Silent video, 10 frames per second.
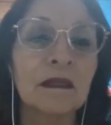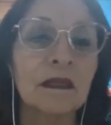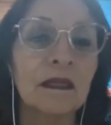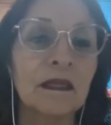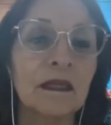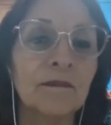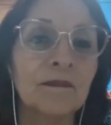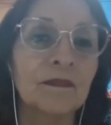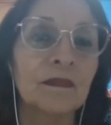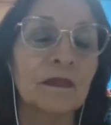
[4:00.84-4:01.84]

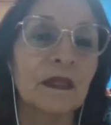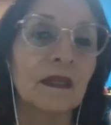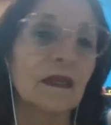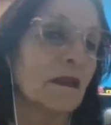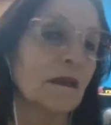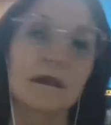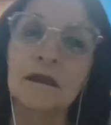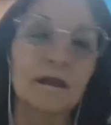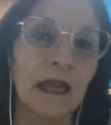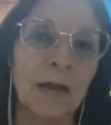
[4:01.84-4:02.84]

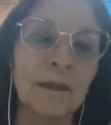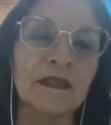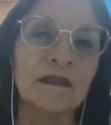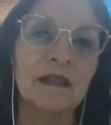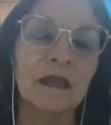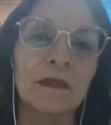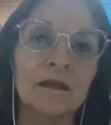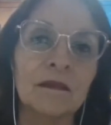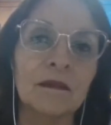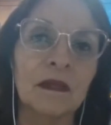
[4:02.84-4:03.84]
it happened the same
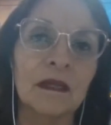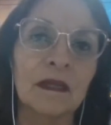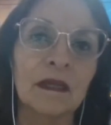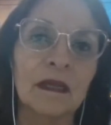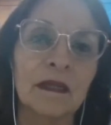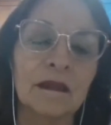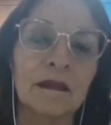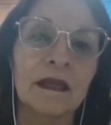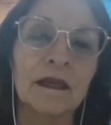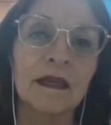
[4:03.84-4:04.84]
as
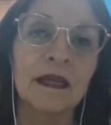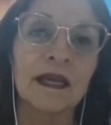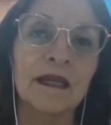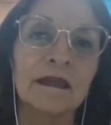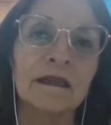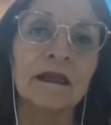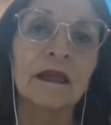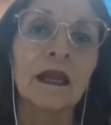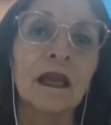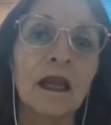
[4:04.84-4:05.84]
there in Canada.
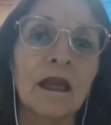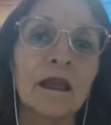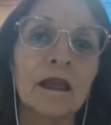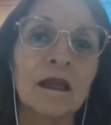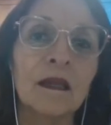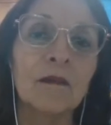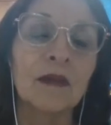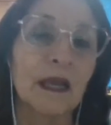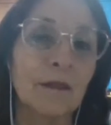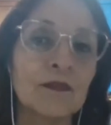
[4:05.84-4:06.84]

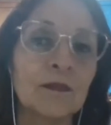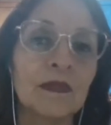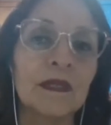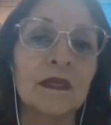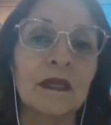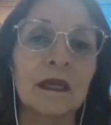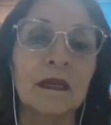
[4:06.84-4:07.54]
We have to be